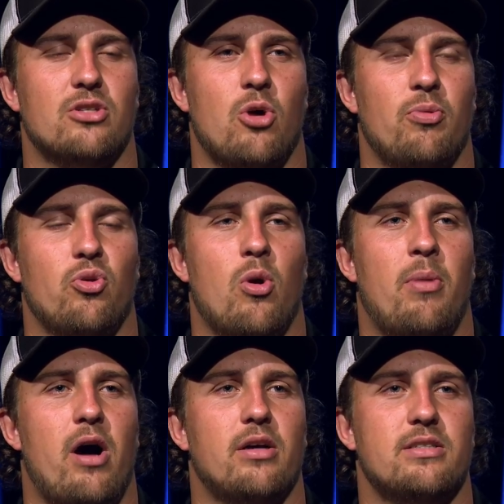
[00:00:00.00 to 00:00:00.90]
it's open door
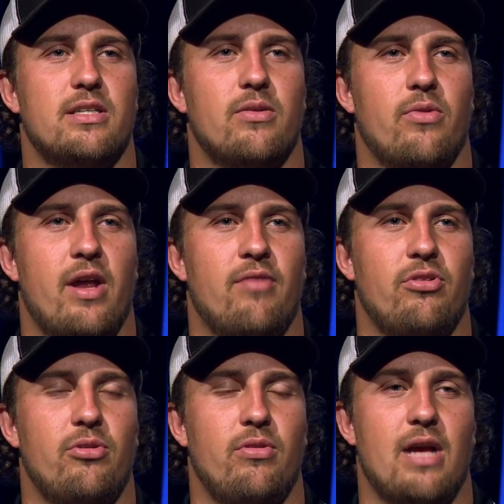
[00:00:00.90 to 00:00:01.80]
policy. Whenever
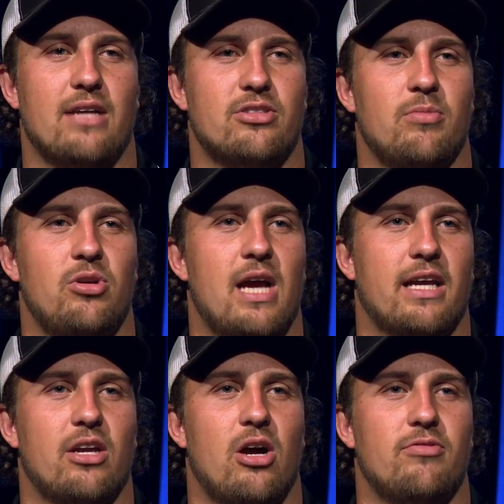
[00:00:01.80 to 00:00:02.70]
you got something you gotta
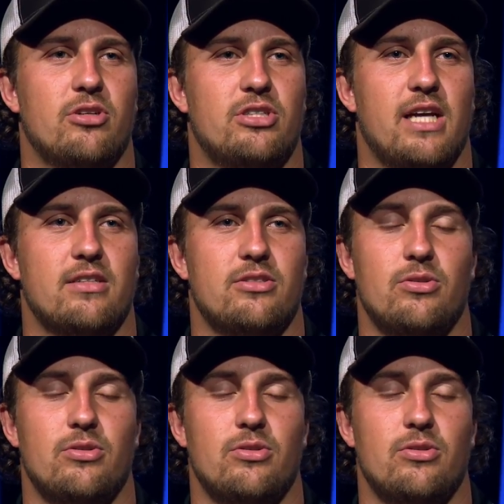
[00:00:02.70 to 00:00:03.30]
get off your chest,